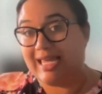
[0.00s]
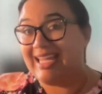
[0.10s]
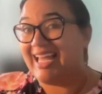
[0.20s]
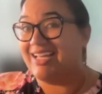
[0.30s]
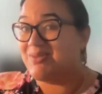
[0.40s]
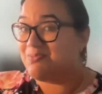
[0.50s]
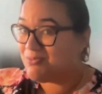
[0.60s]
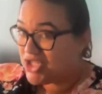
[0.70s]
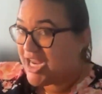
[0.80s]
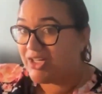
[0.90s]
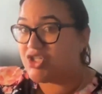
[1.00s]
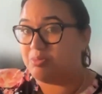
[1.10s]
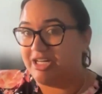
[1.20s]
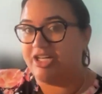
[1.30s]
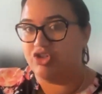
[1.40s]
like has changed
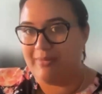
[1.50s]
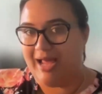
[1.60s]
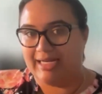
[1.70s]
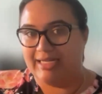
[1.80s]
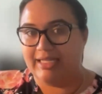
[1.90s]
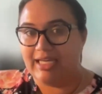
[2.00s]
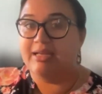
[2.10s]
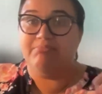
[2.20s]
pretty dramatically,